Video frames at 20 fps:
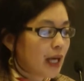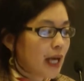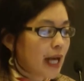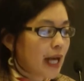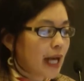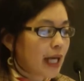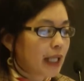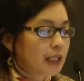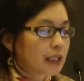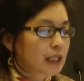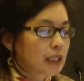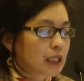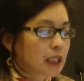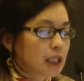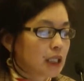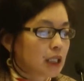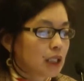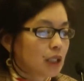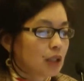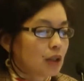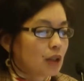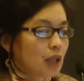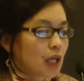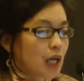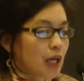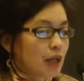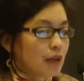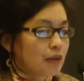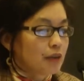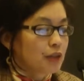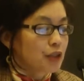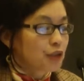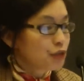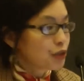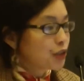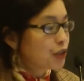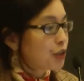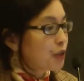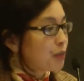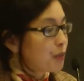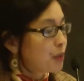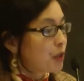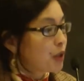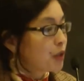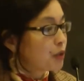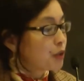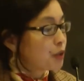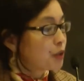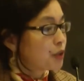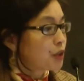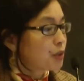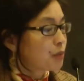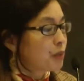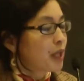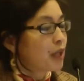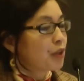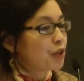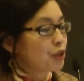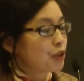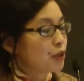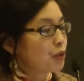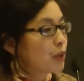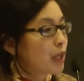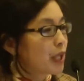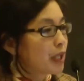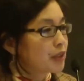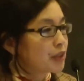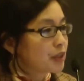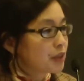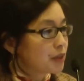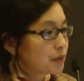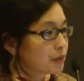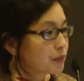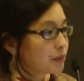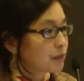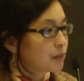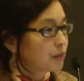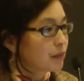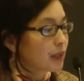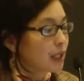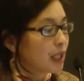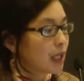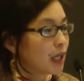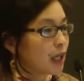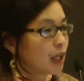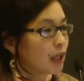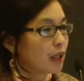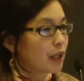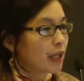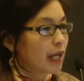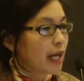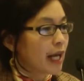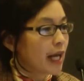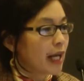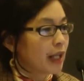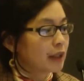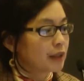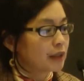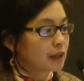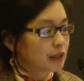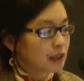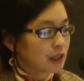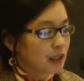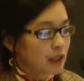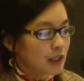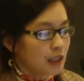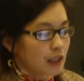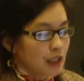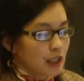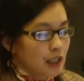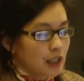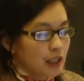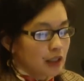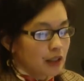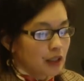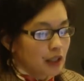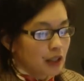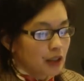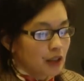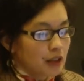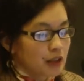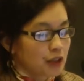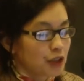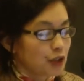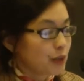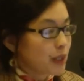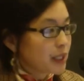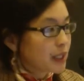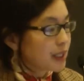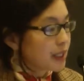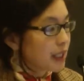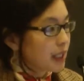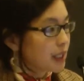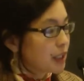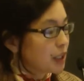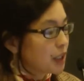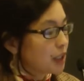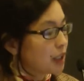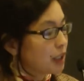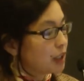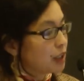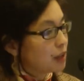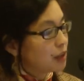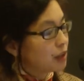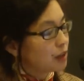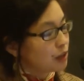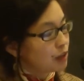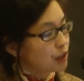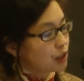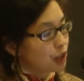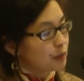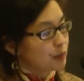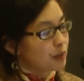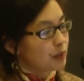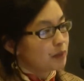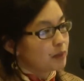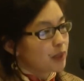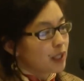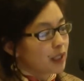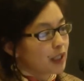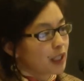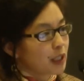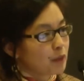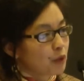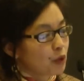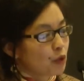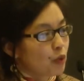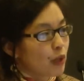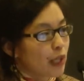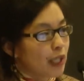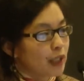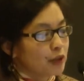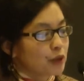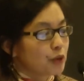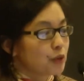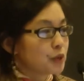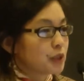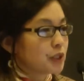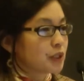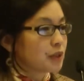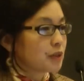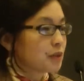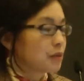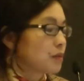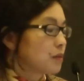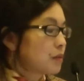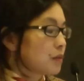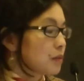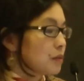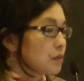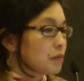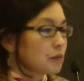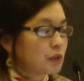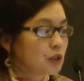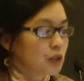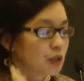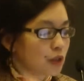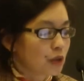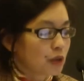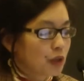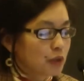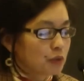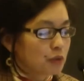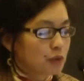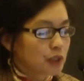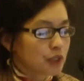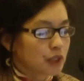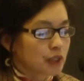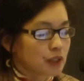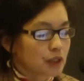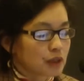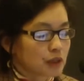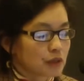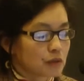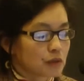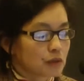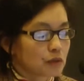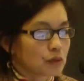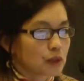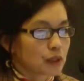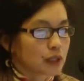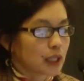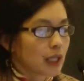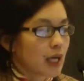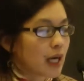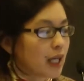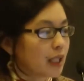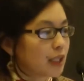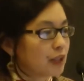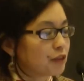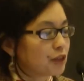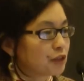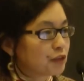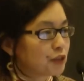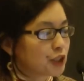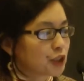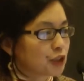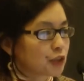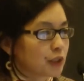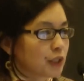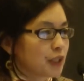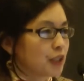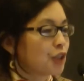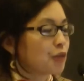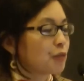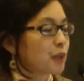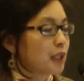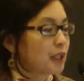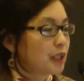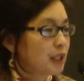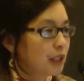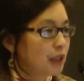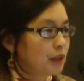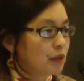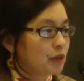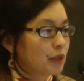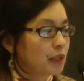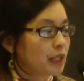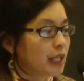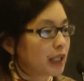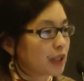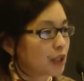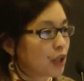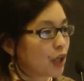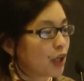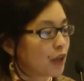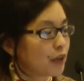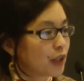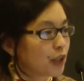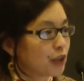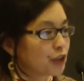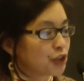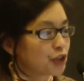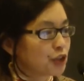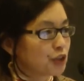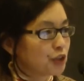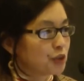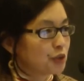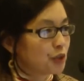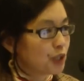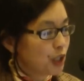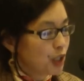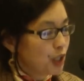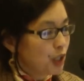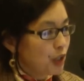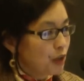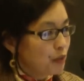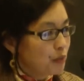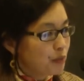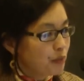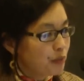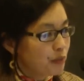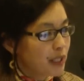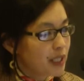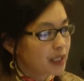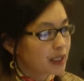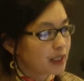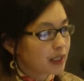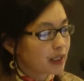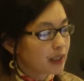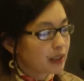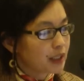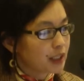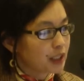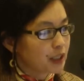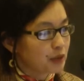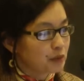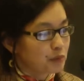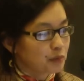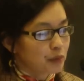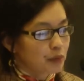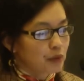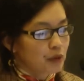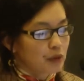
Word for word: And this was opposed by the US. And the US sent a gentleman by the name of White who was, he wasn't really a high-level official or anything, but he had gone there to basically